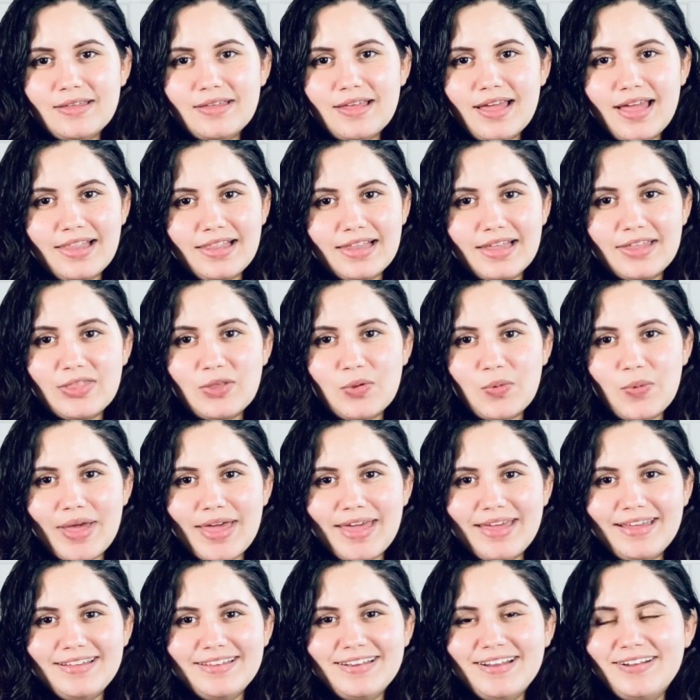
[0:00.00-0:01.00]
I led the way.
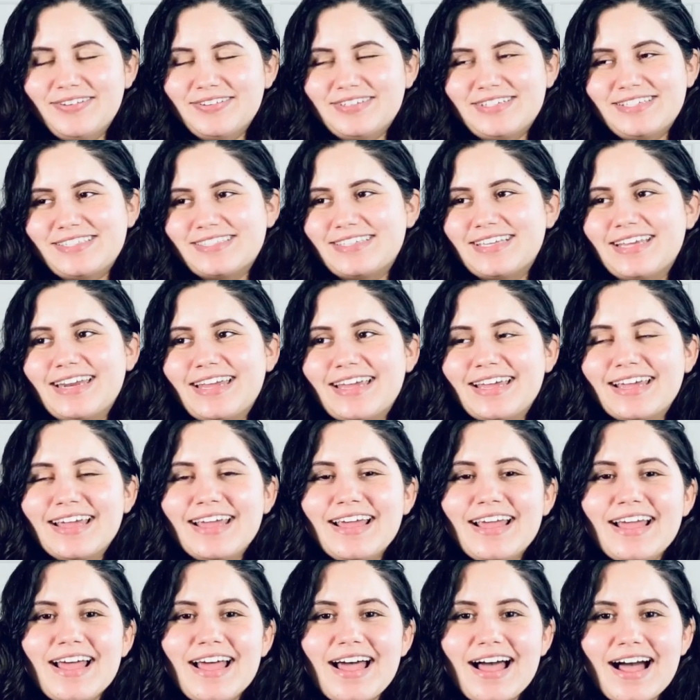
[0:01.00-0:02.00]
Just kidding.
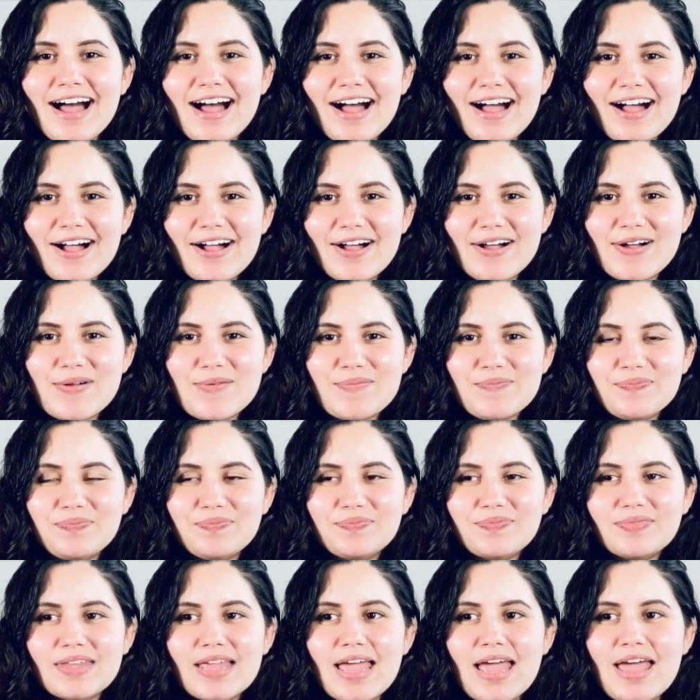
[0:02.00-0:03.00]
And
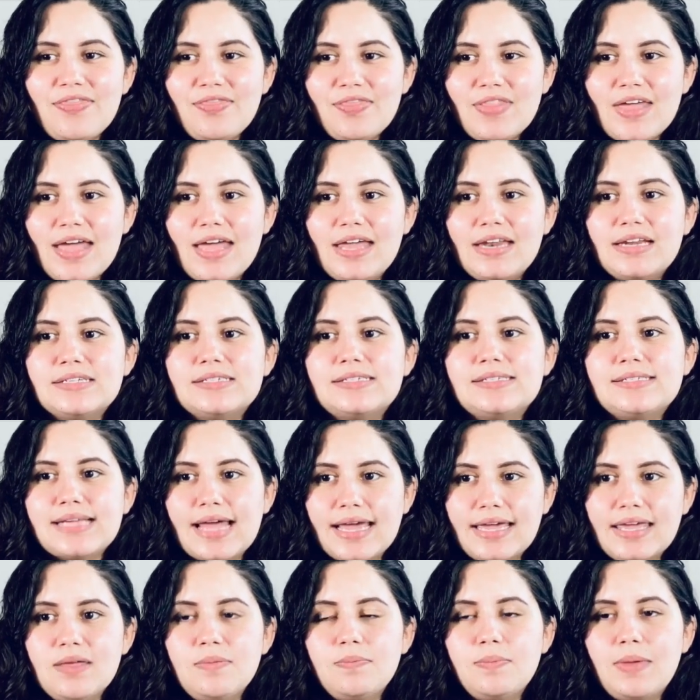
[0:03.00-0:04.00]
then
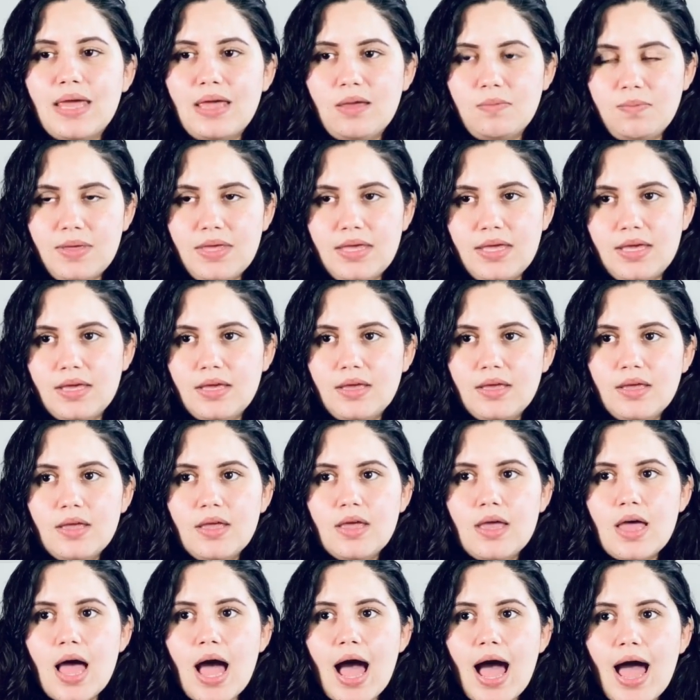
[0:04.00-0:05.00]
second baby,
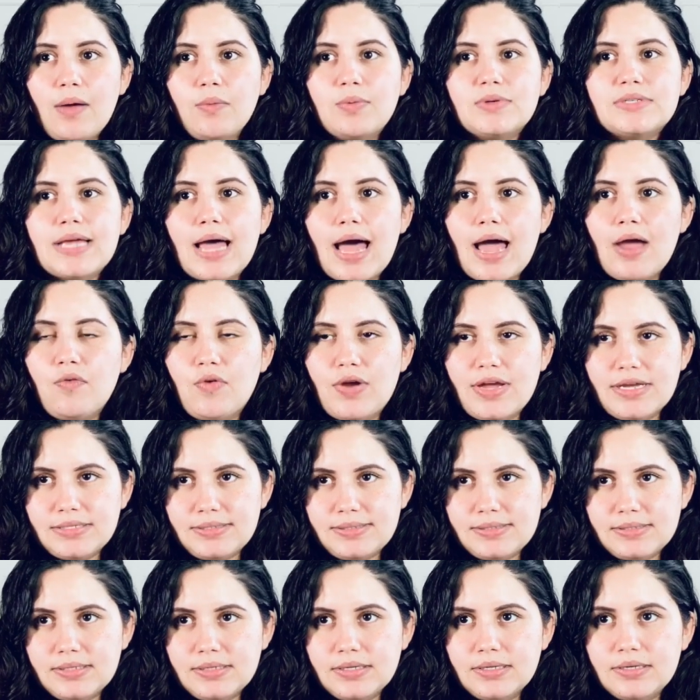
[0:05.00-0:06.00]
I was high
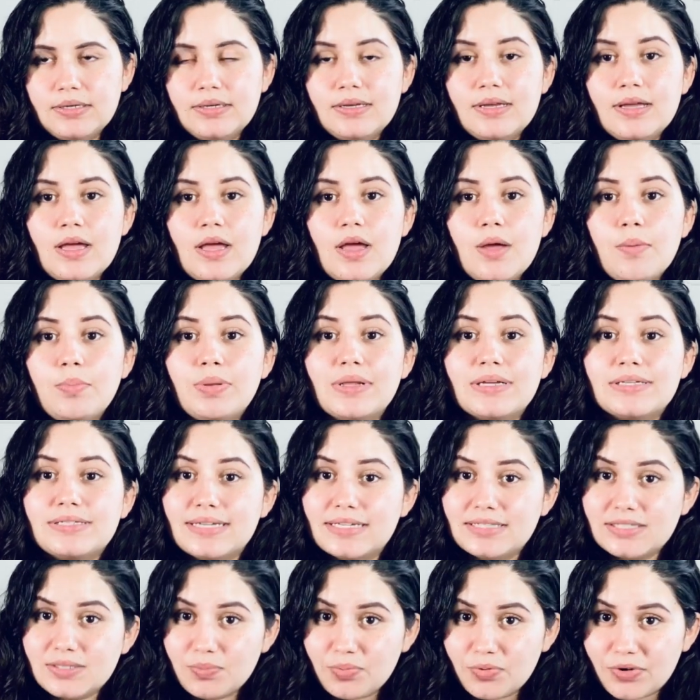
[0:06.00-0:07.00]
risk.
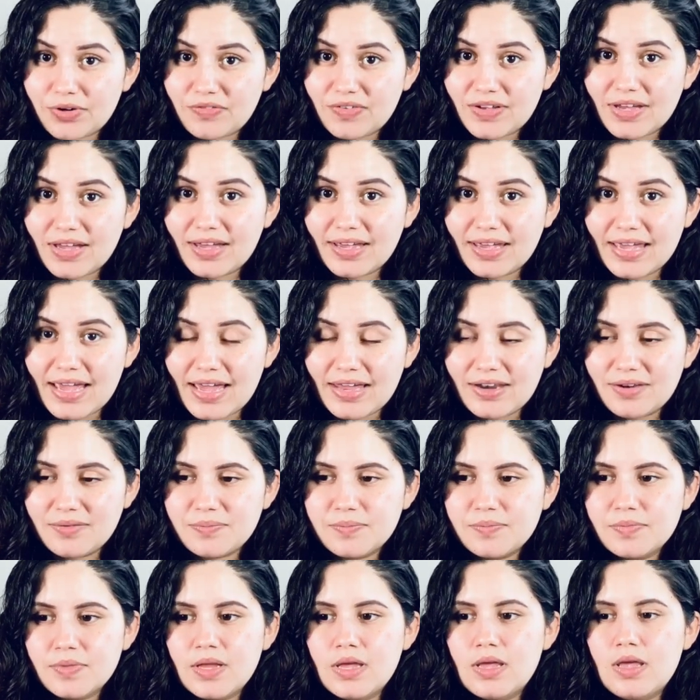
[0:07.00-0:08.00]
Placenta previa again.
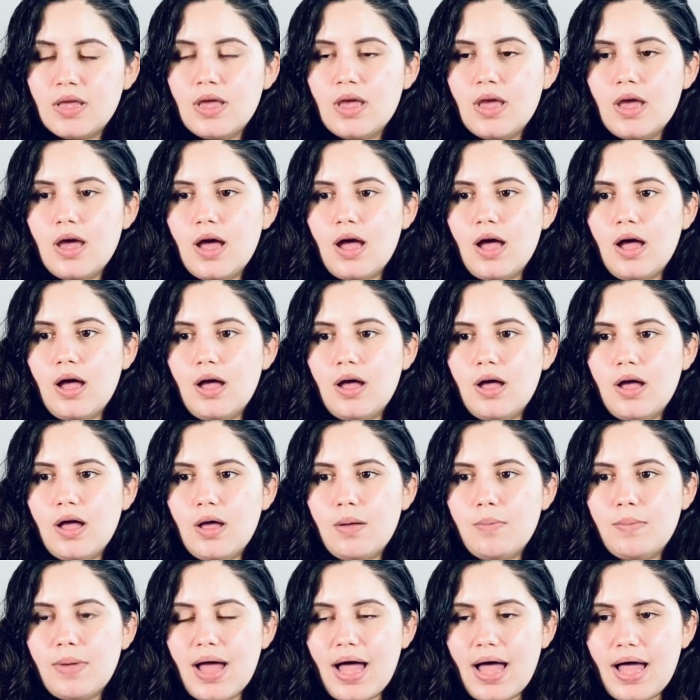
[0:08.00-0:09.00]

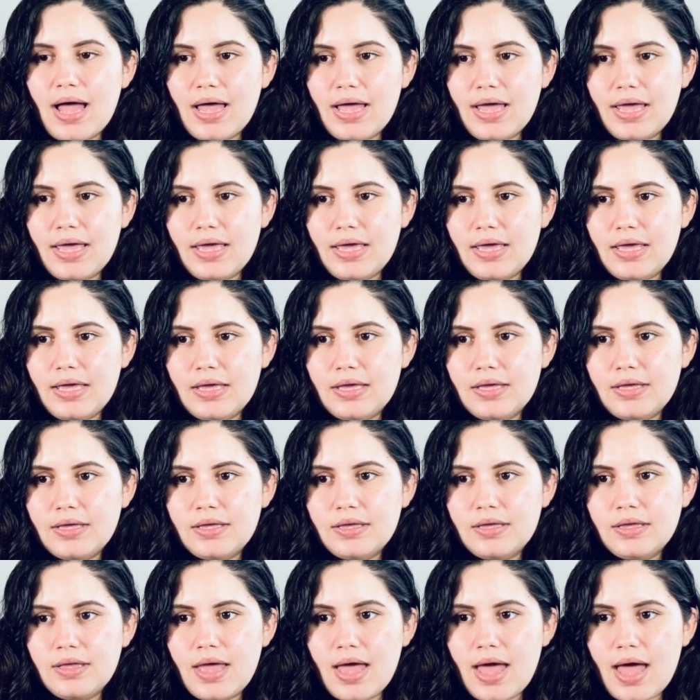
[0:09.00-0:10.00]
I
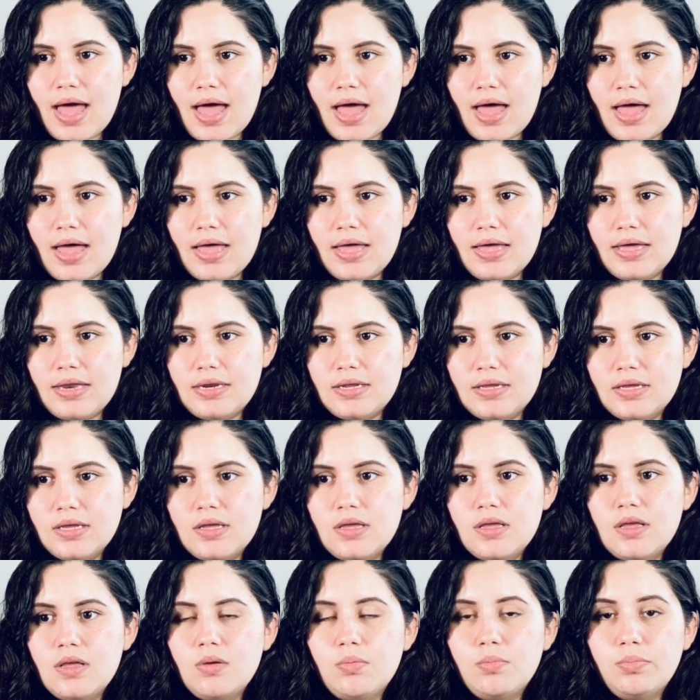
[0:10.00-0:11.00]
had
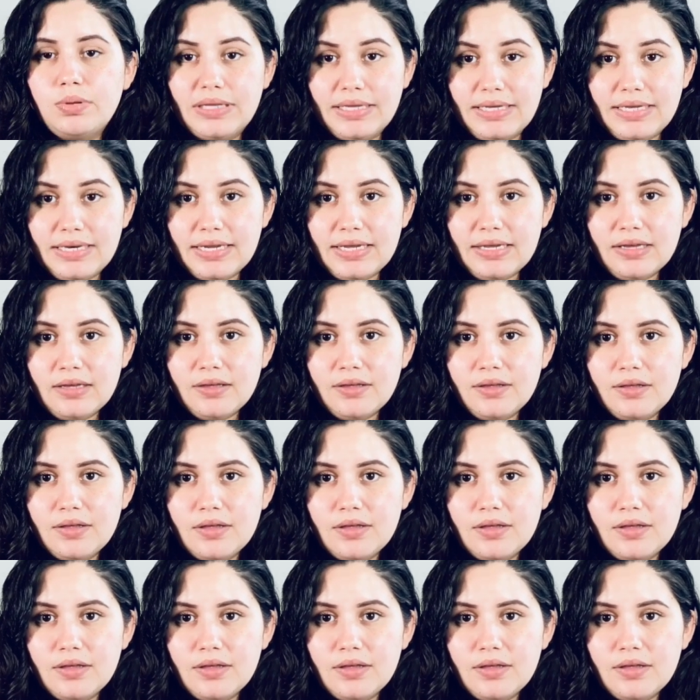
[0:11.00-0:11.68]
bleeding